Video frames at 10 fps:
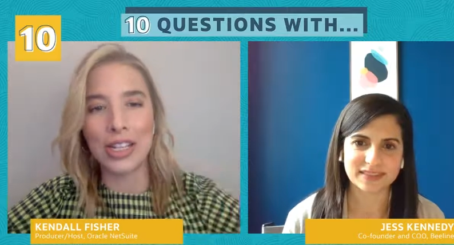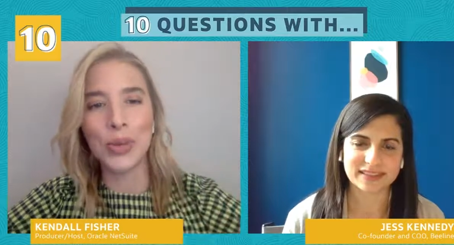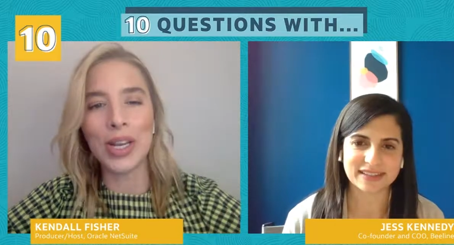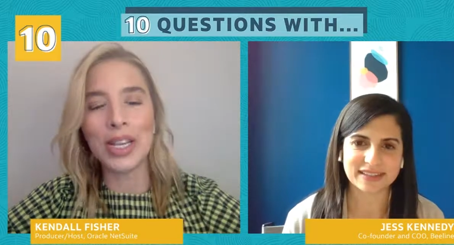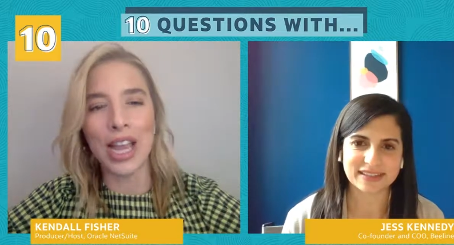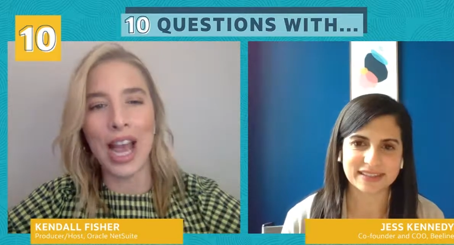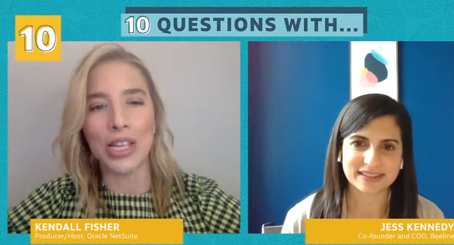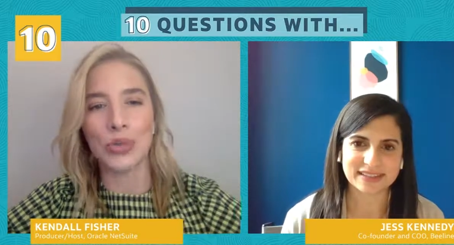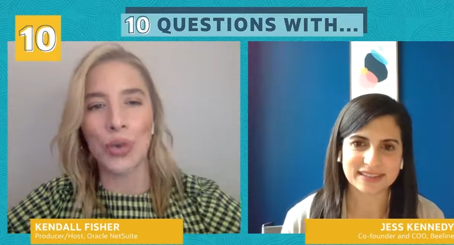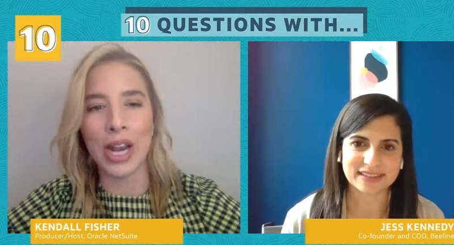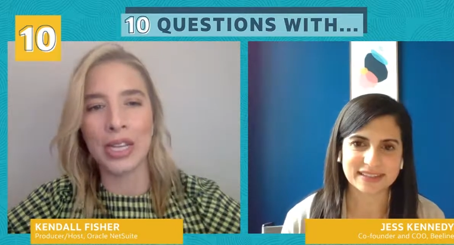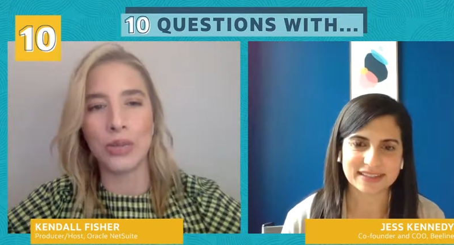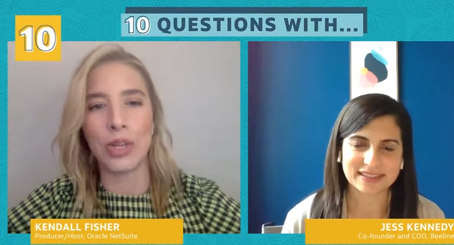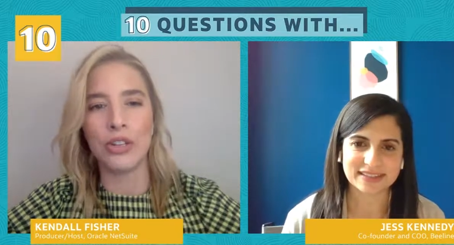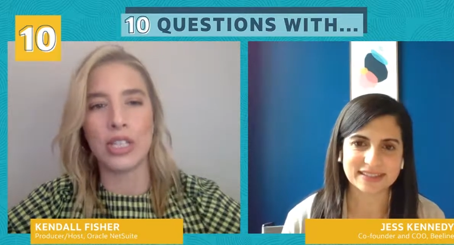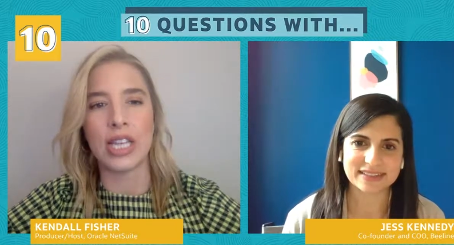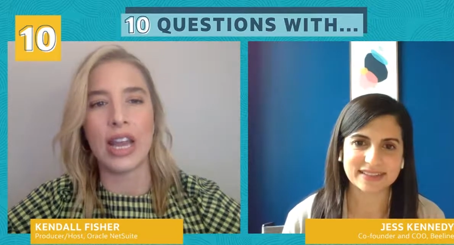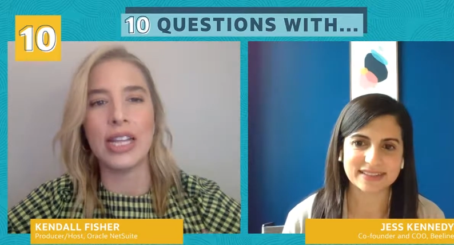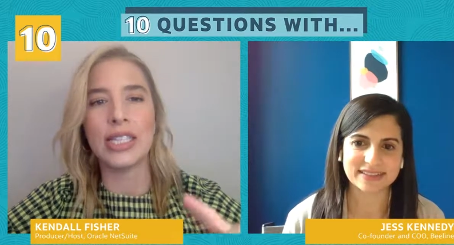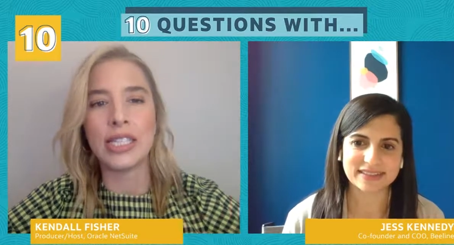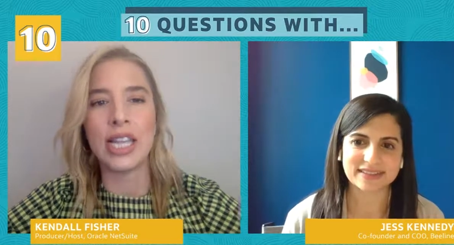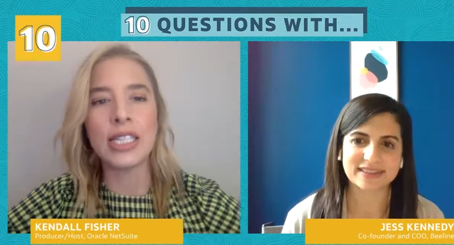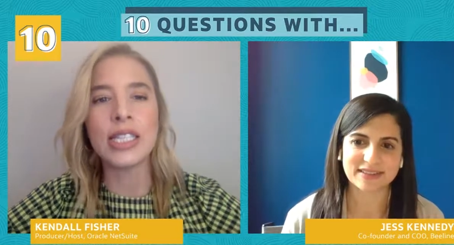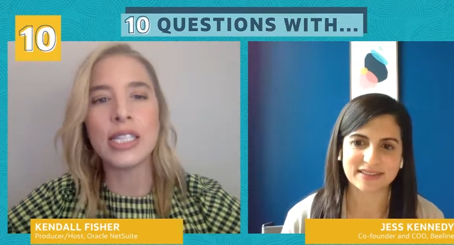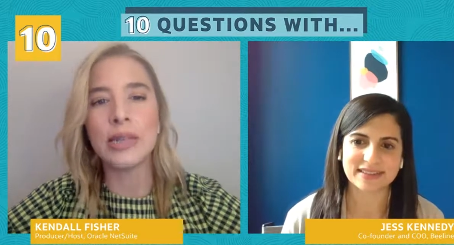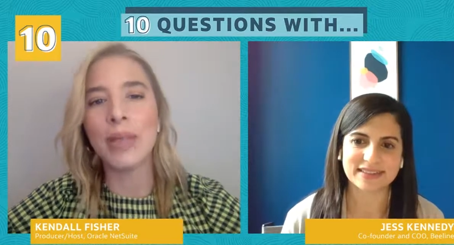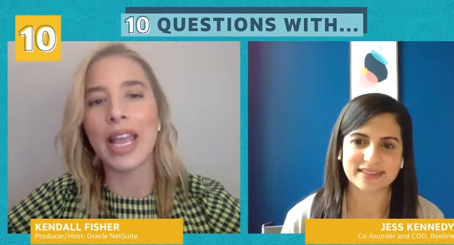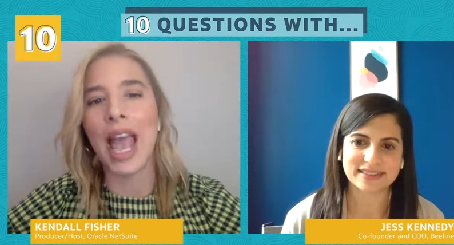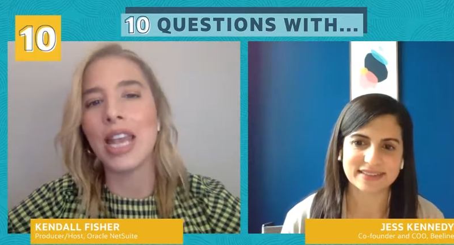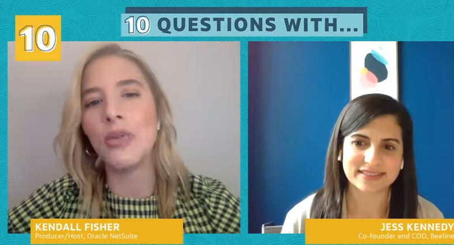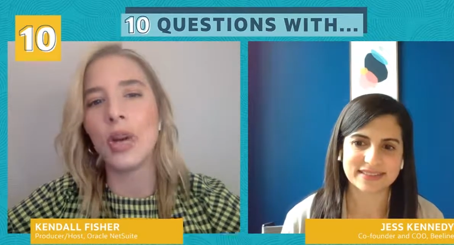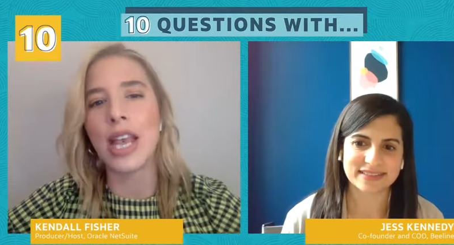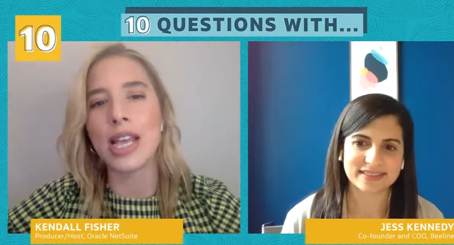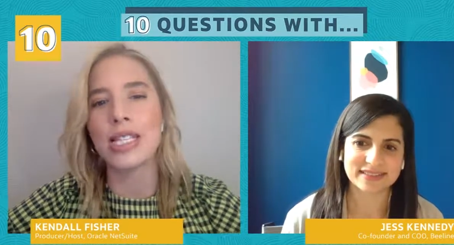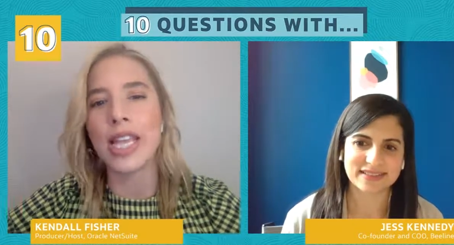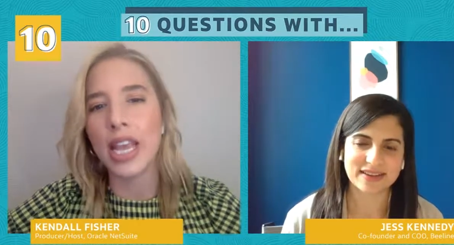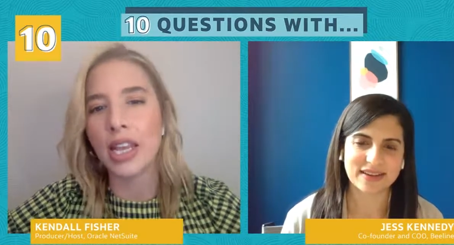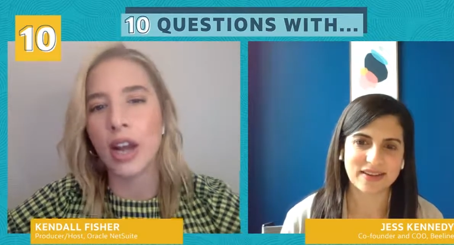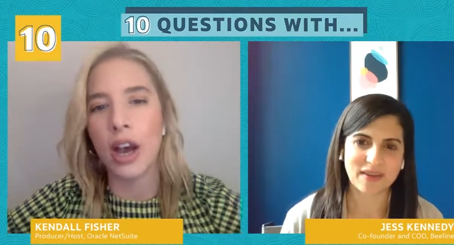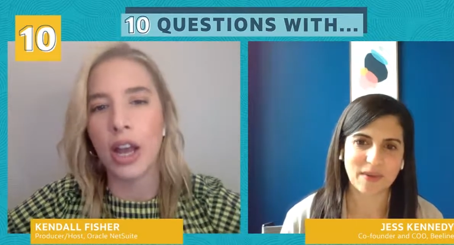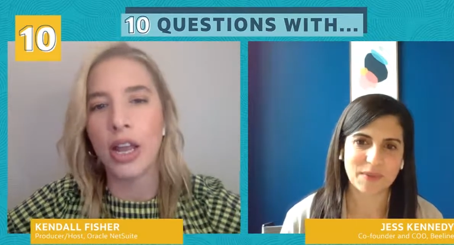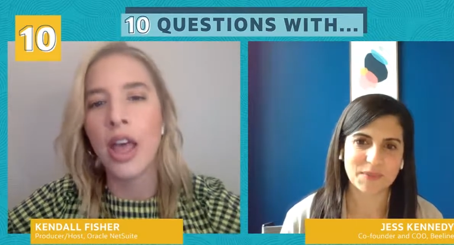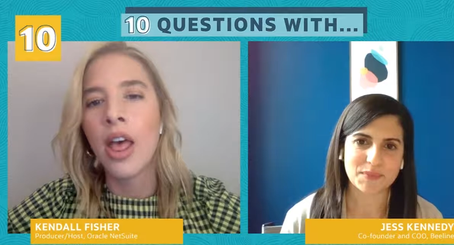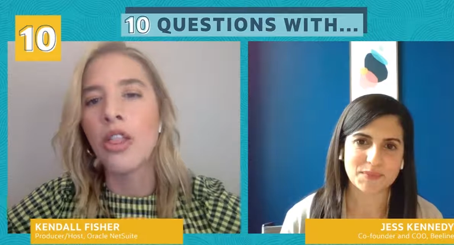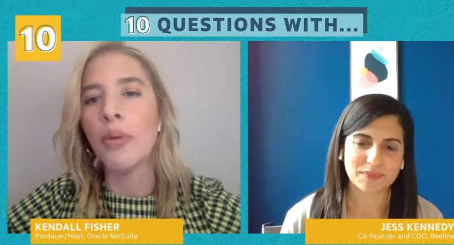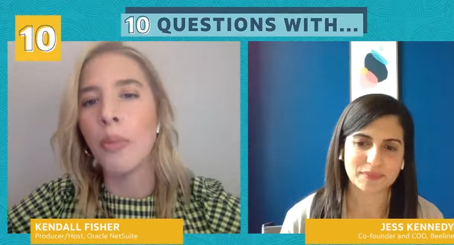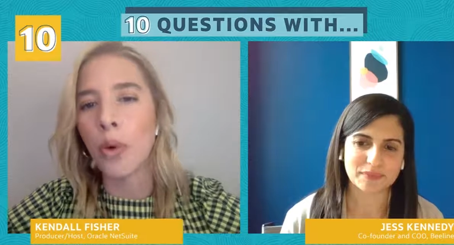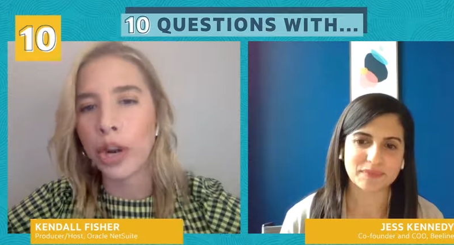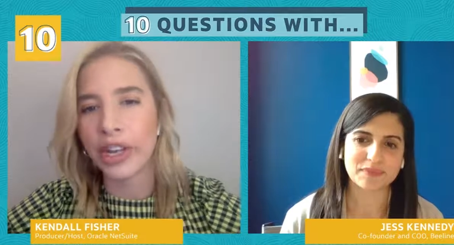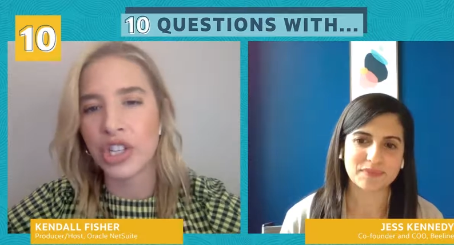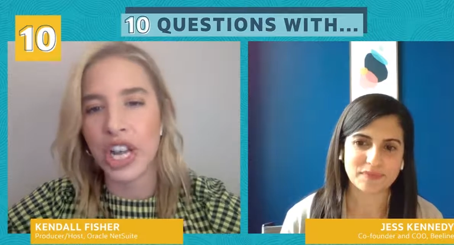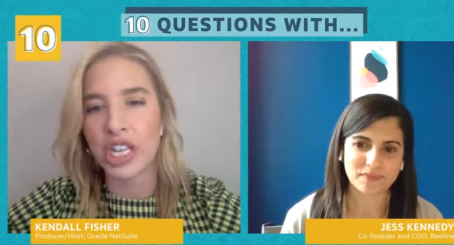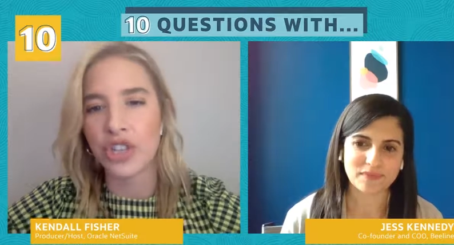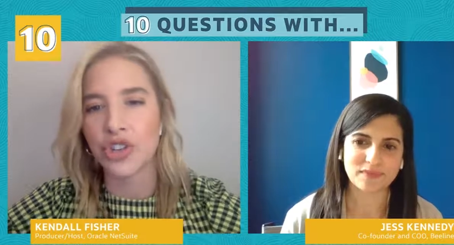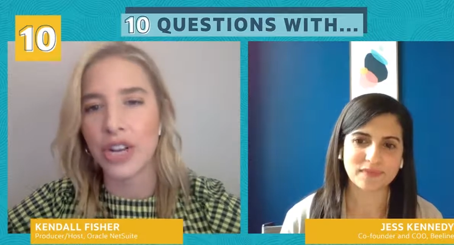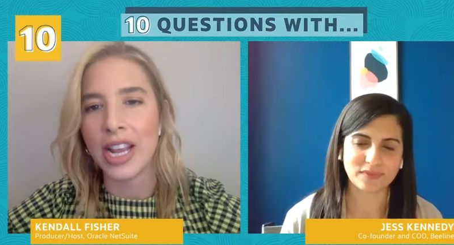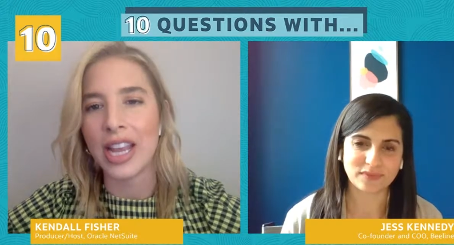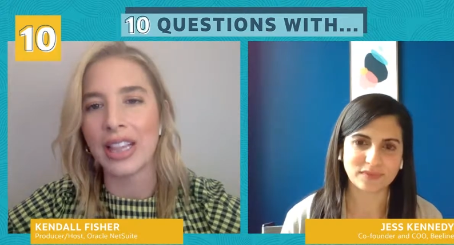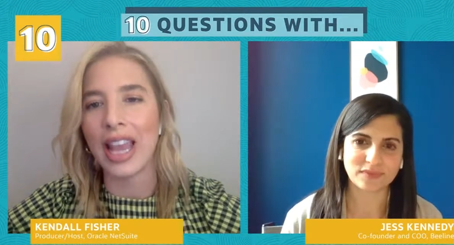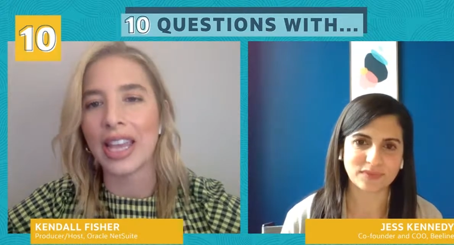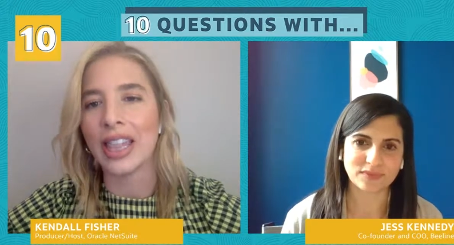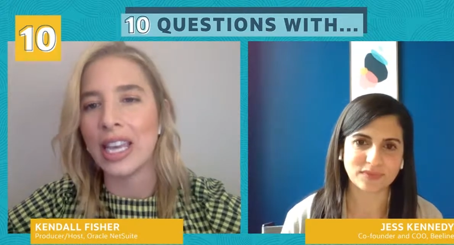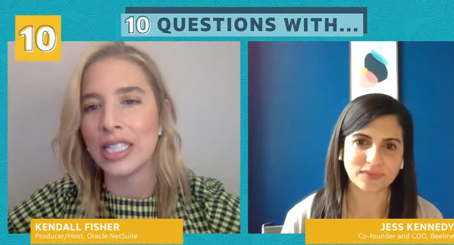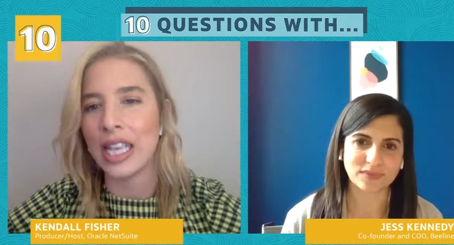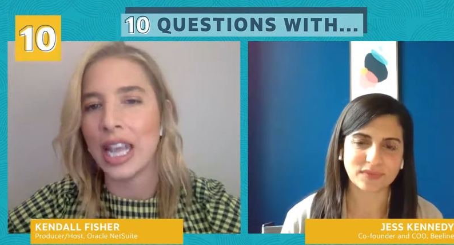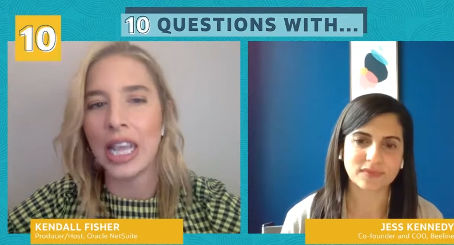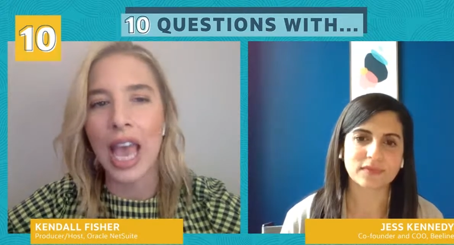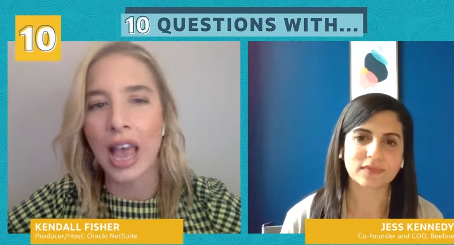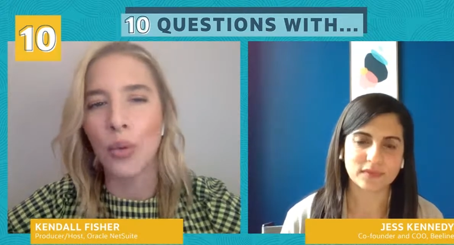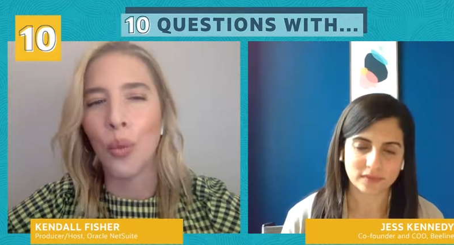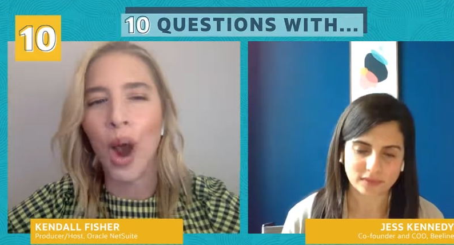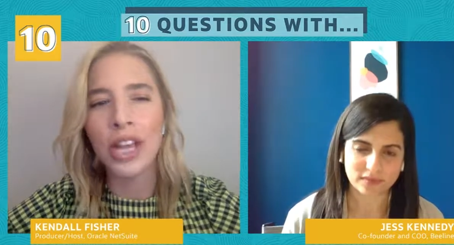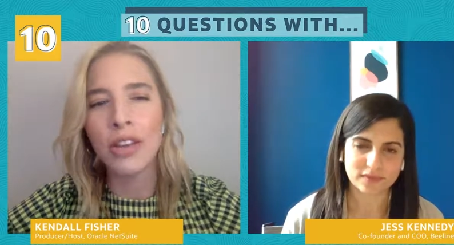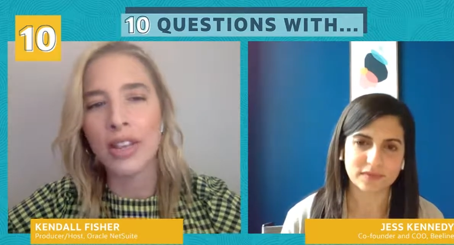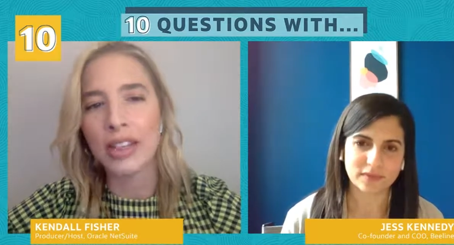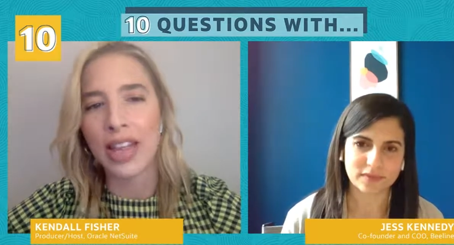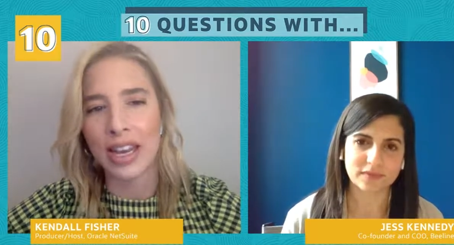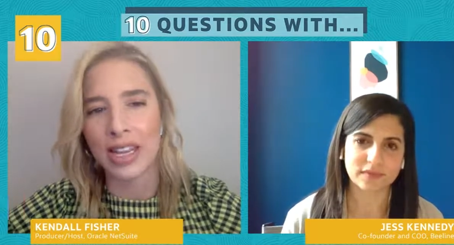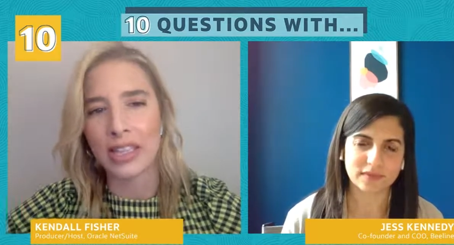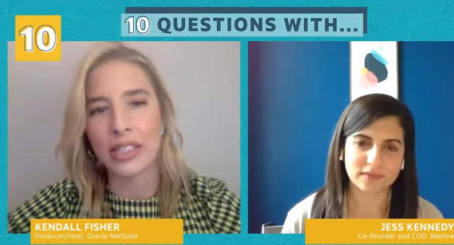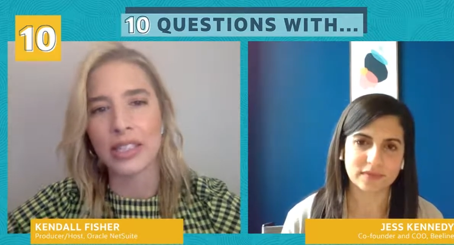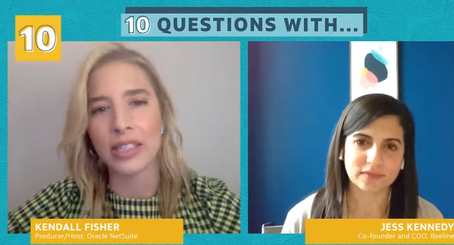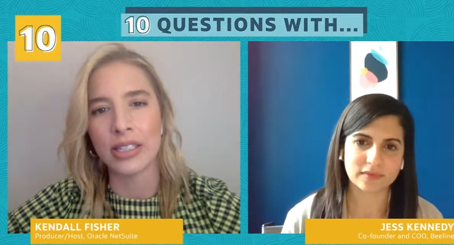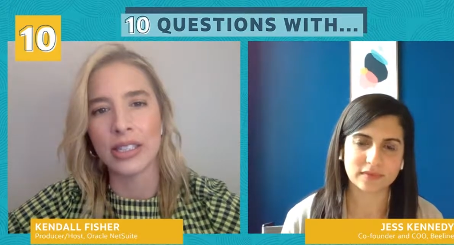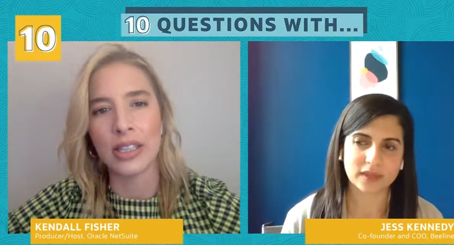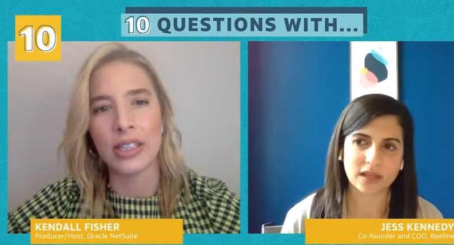Speaker 1: this one ties right into what you just said. It doesn't seem like anyone has taken on the mortgage industry like this yet. Why do you think that is?